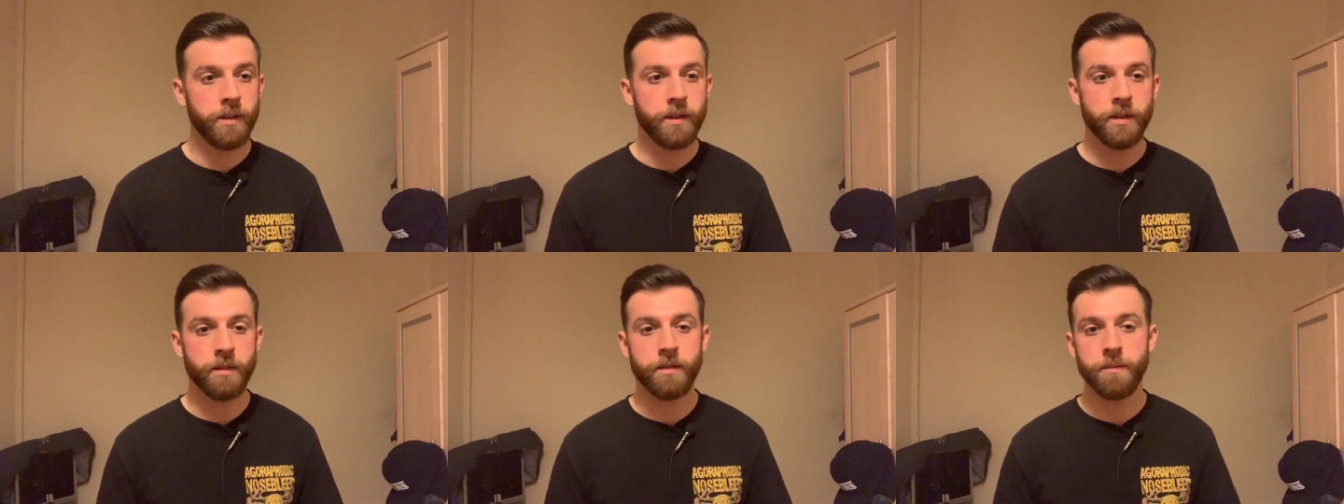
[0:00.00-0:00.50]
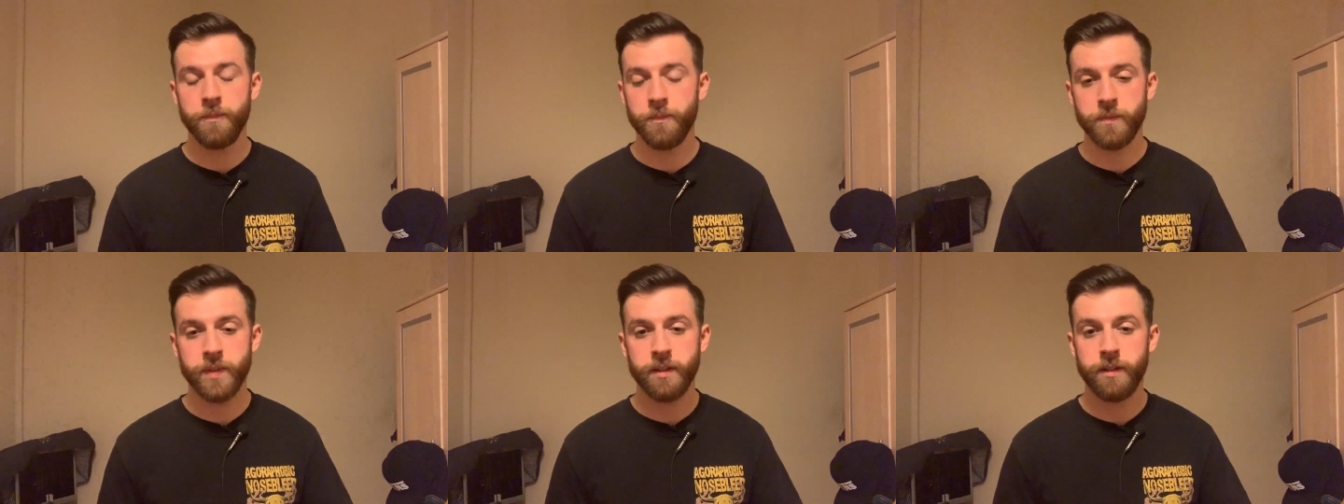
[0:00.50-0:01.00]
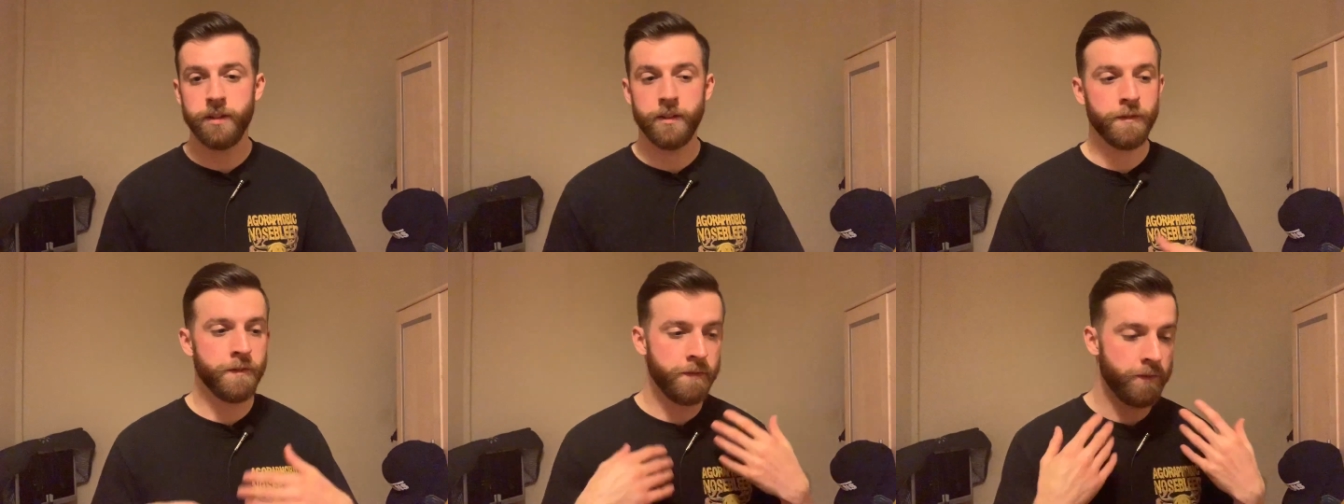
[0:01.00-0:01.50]
than
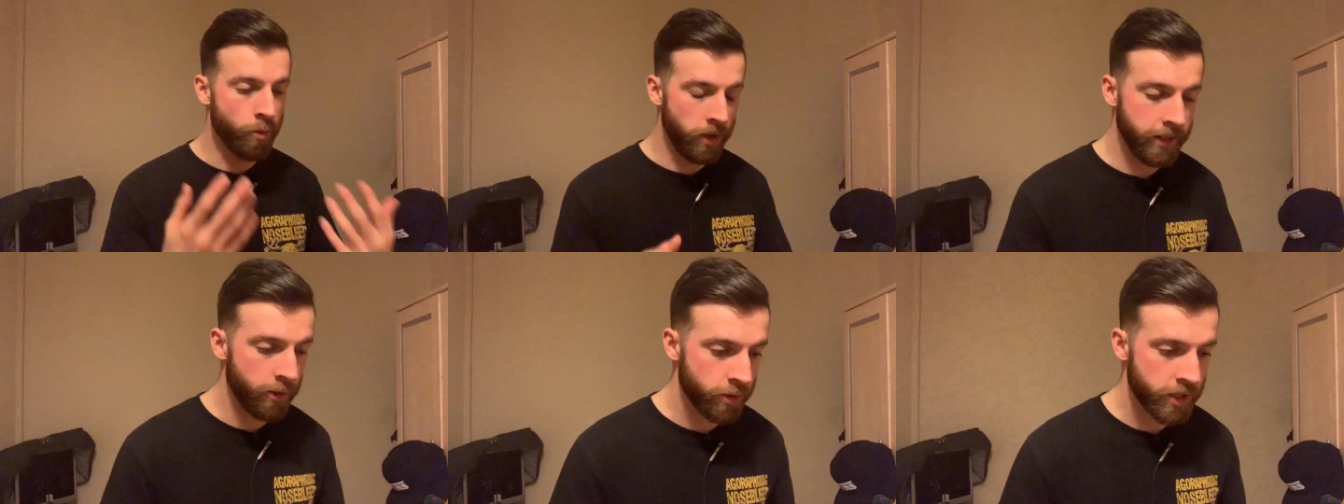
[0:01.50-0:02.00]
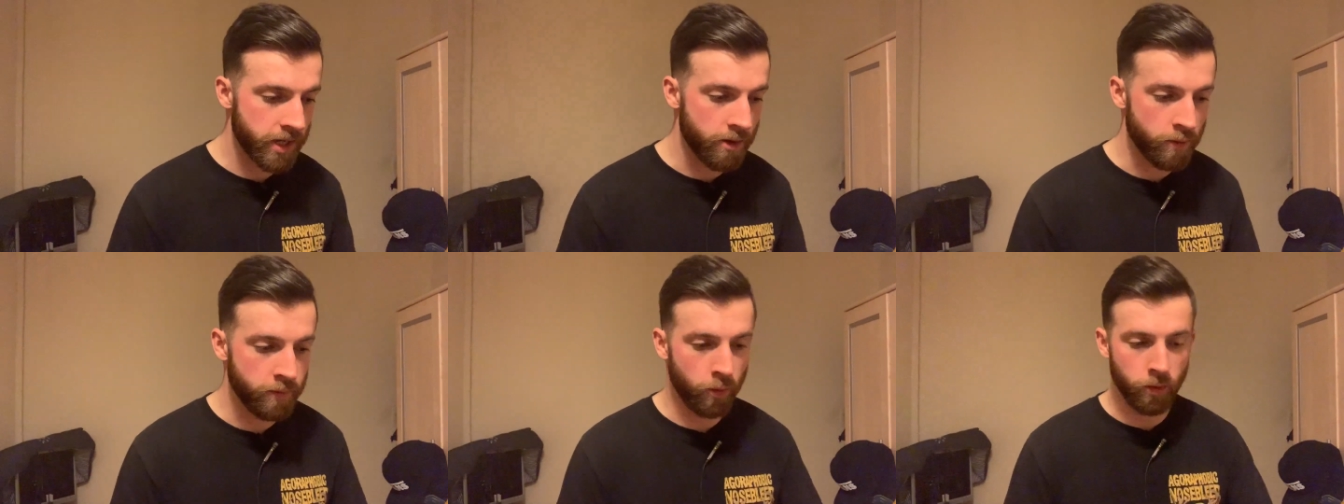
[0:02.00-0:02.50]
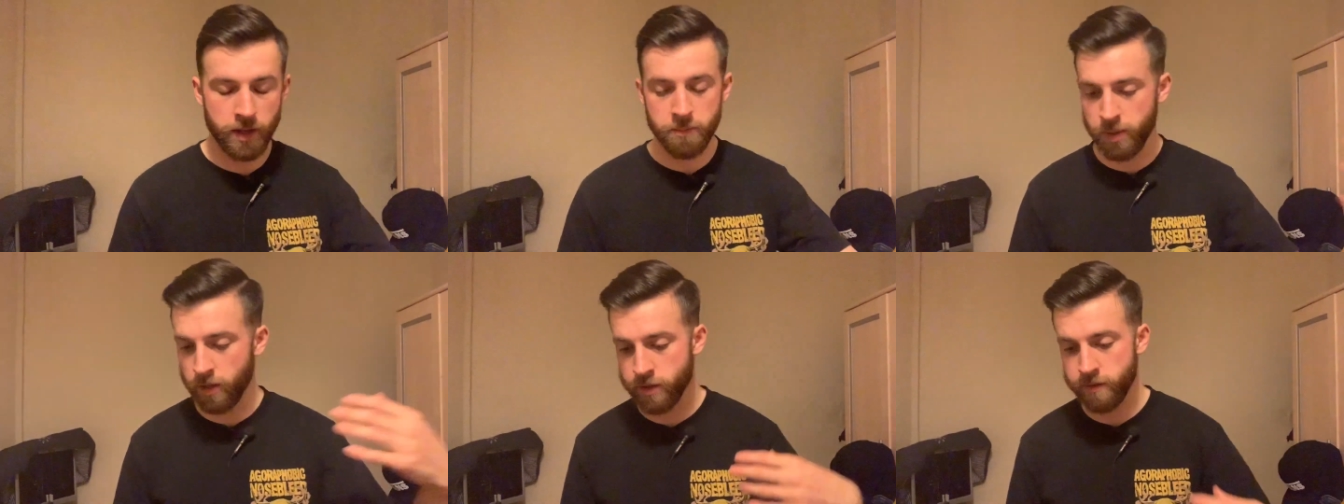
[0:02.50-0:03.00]
fooling yourself or that
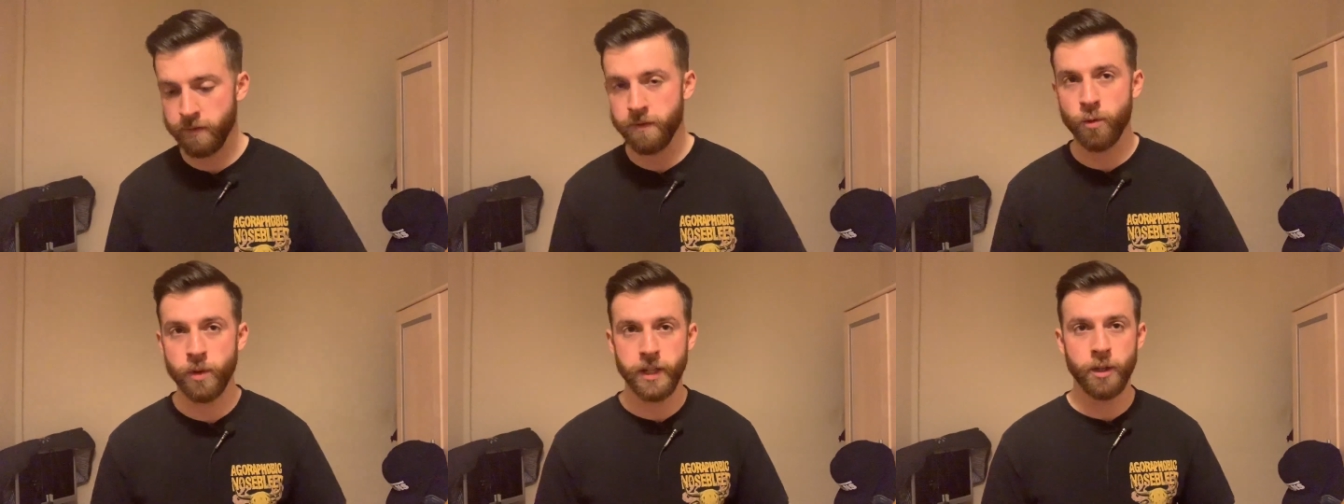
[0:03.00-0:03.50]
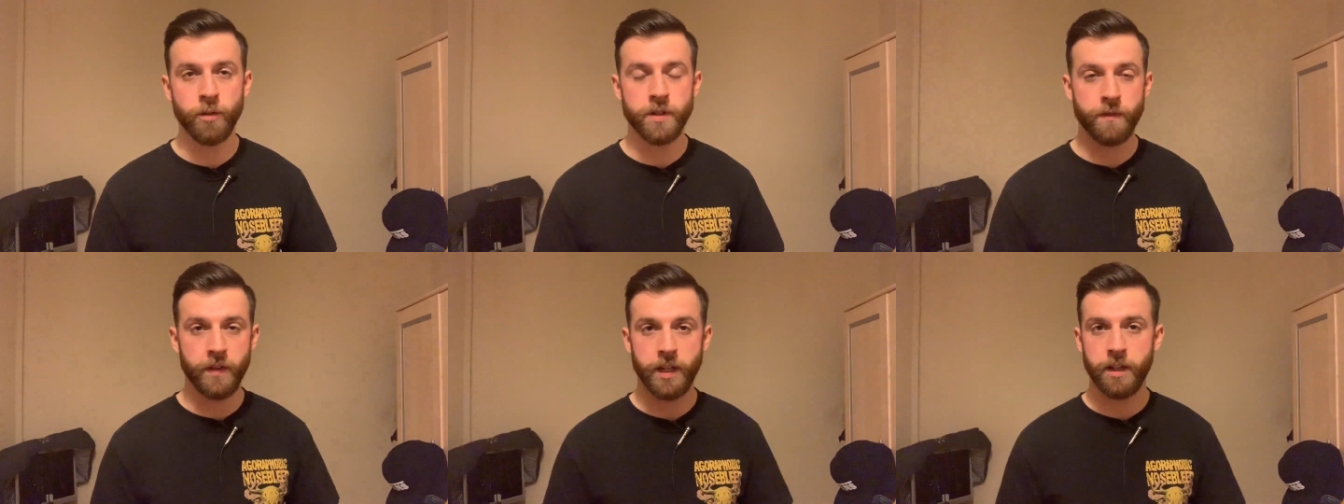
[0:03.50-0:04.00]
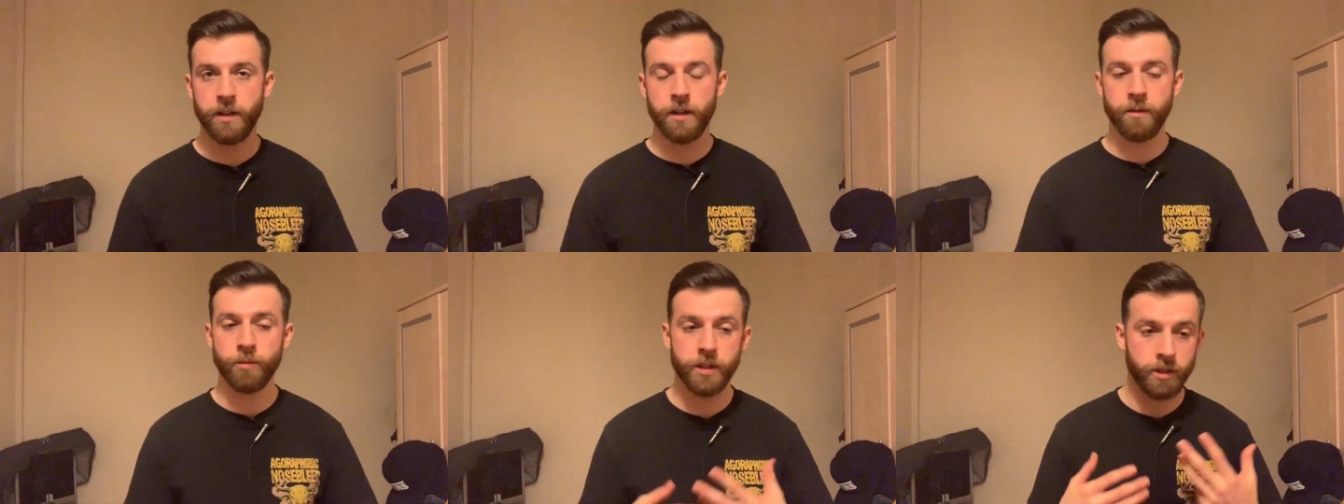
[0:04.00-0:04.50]
person fooling you into thinking that
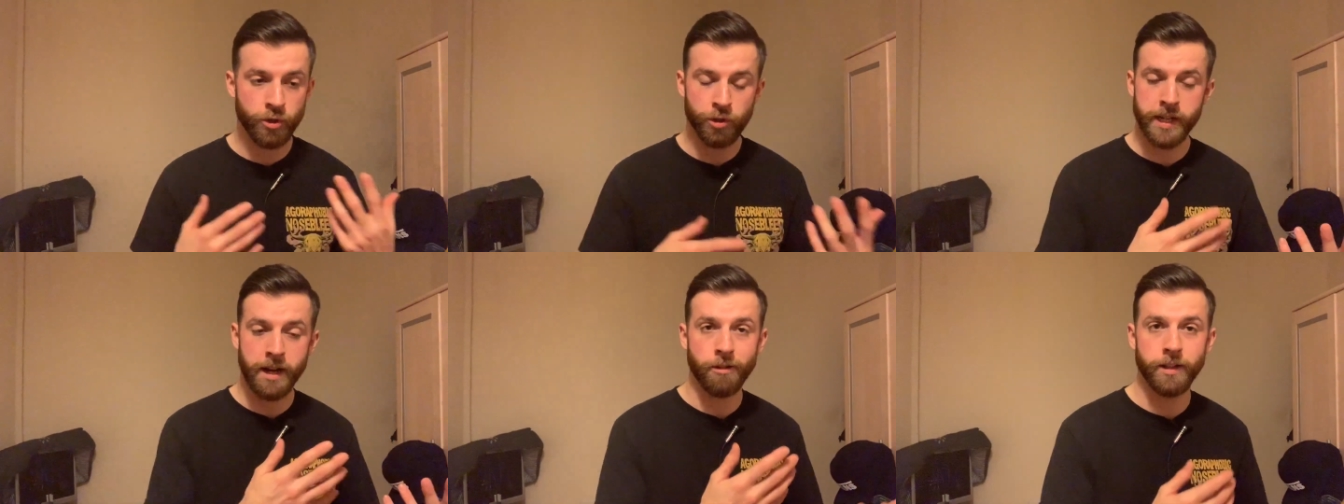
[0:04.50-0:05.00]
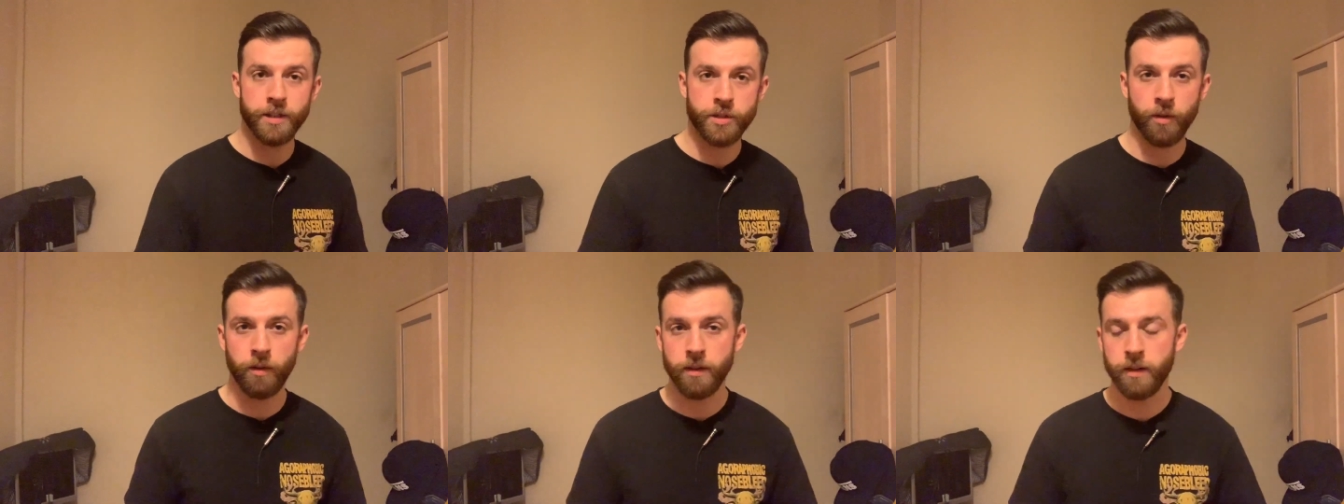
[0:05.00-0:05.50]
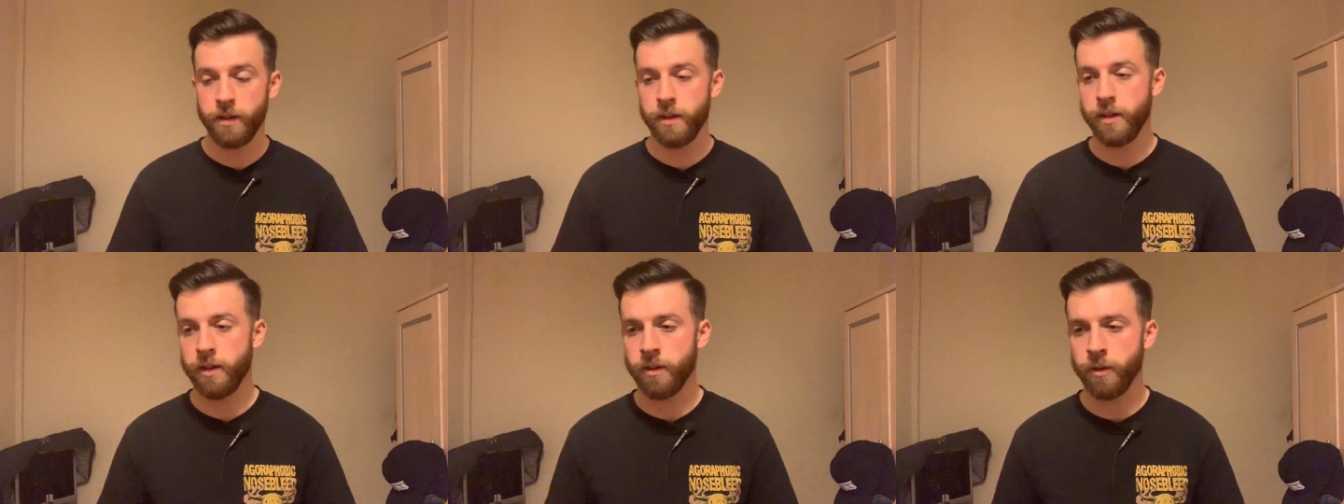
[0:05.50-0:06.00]
they should carry this on,
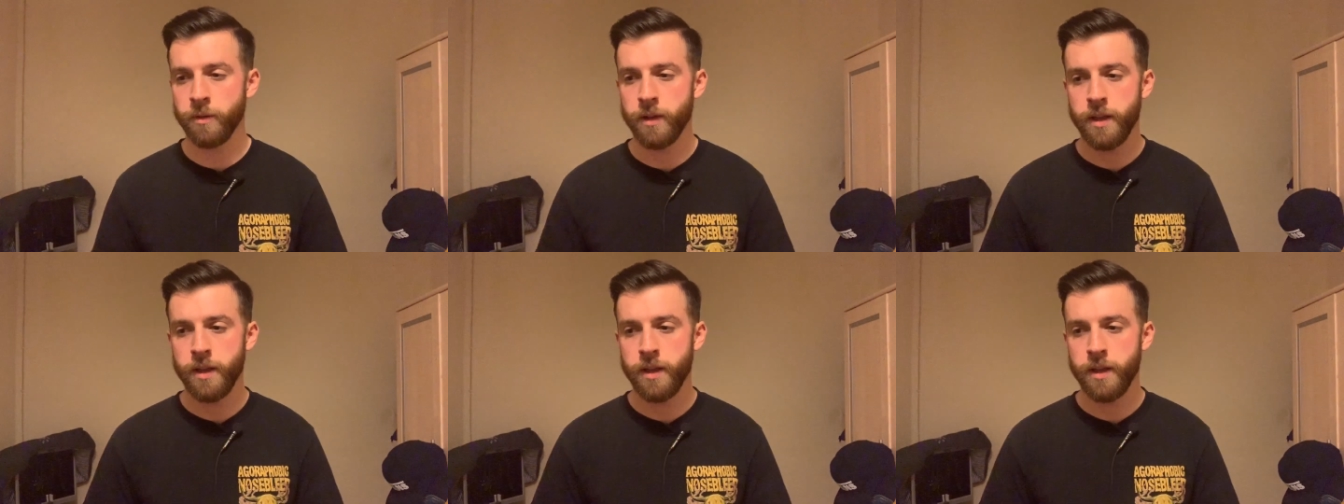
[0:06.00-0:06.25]
you know.